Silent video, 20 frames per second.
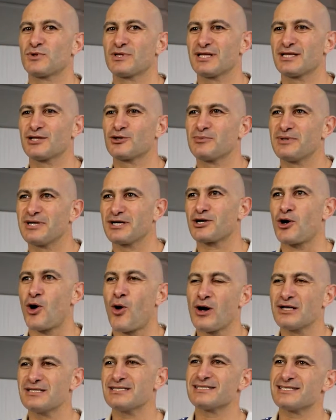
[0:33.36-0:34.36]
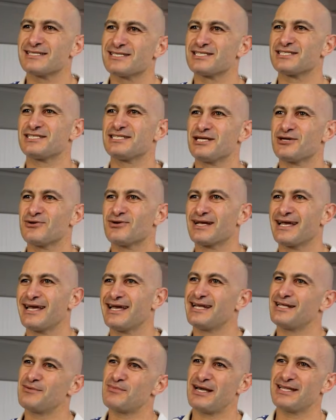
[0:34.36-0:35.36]
With a little bit of guidance and steering,
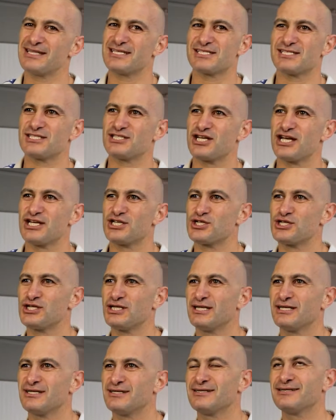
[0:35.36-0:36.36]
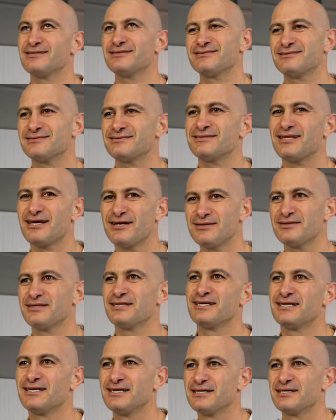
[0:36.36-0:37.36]
he made the suggestion and
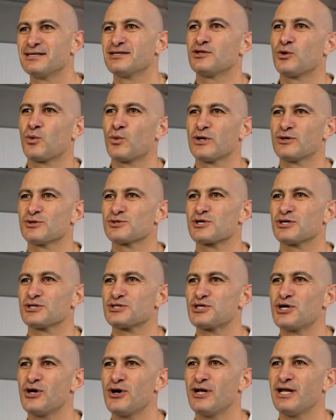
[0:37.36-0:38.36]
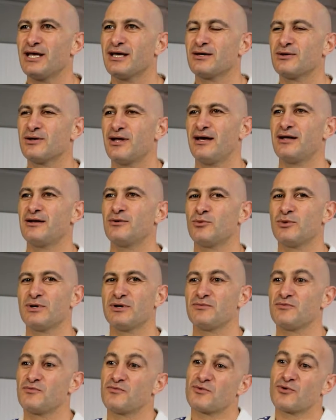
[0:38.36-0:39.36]
the wheels got turning and
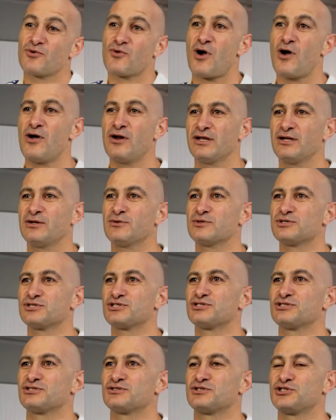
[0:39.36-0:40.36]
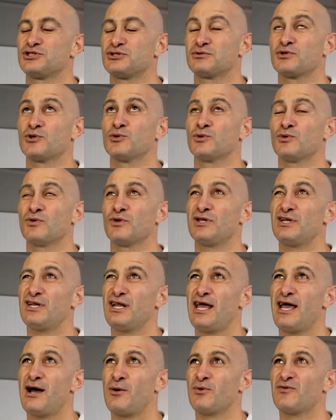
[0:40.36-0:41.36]
we've grown into a school that
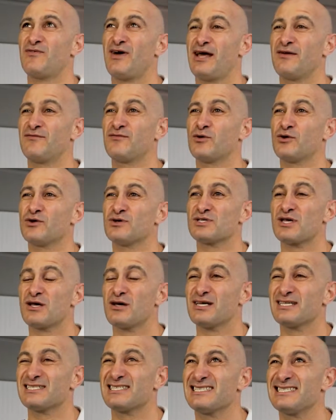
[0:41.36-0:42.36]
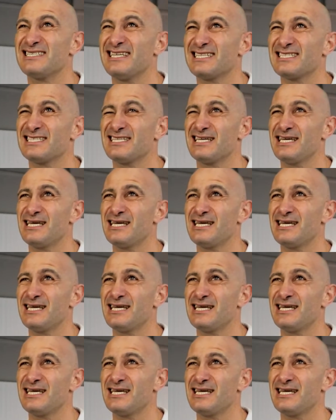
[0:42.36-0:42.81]
now we've had for 6